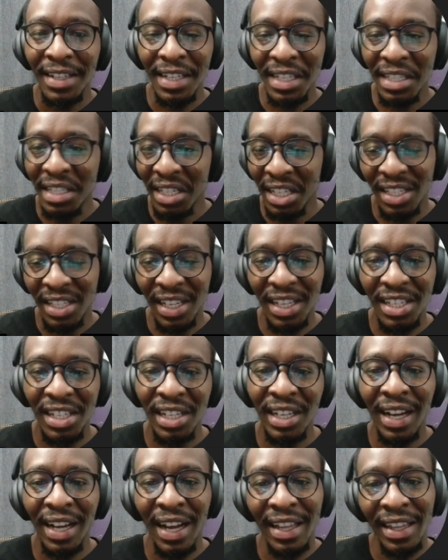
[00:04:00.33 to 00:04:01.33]
just
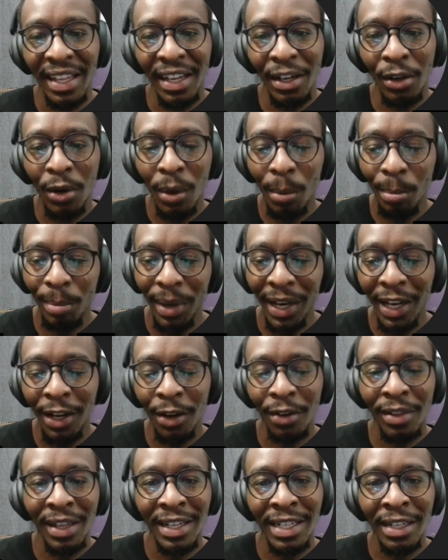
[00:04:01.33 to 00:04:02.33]
researching and then compiling
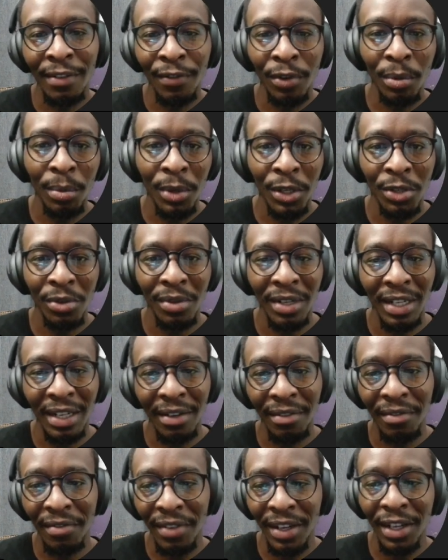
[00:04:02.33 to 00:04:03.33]
all that information in
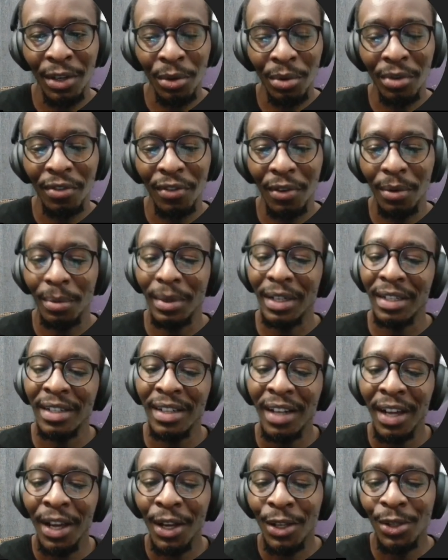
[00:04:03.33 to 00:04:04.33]
a very good format.
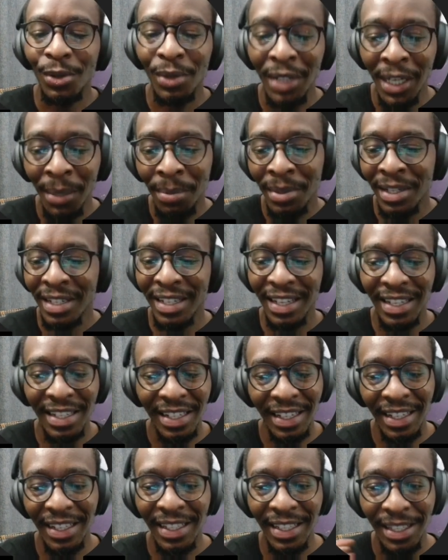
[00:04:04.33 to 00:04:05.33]
So deep research
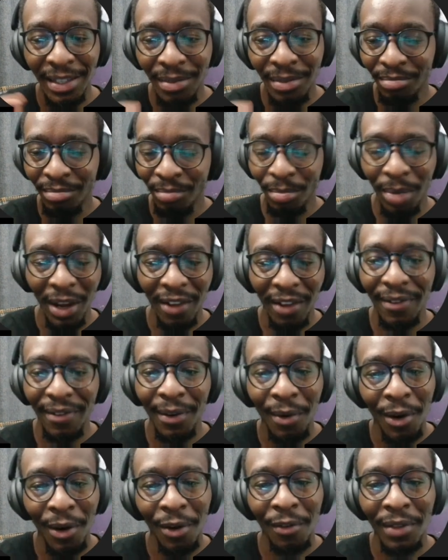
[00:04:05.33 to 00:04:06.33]
is by far
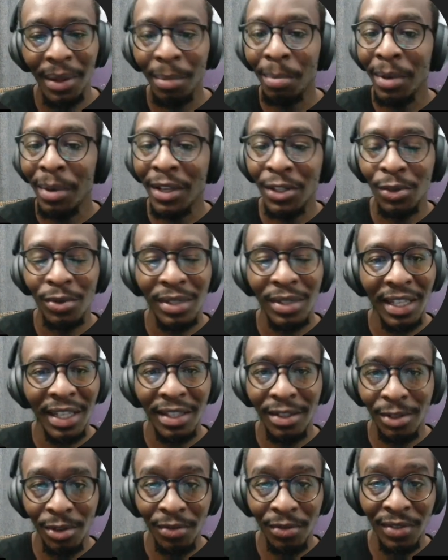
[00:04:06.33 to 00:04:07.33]
one of the best use
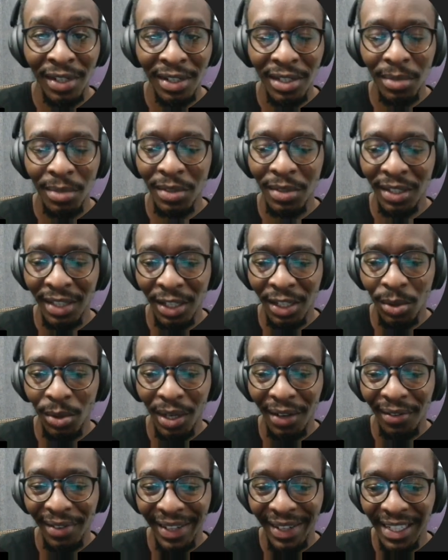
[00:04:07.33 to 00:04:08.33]
cases of ChatGPT that we
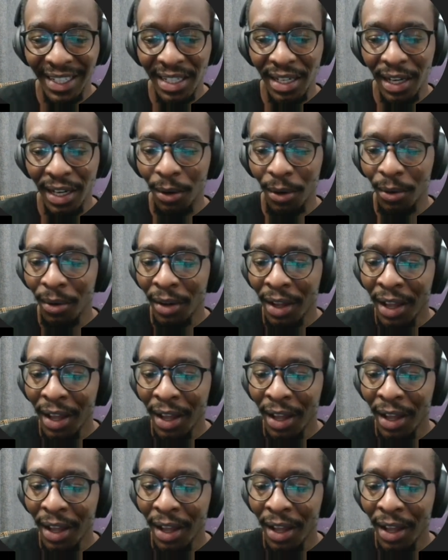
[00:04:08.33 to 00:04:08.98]
have right now.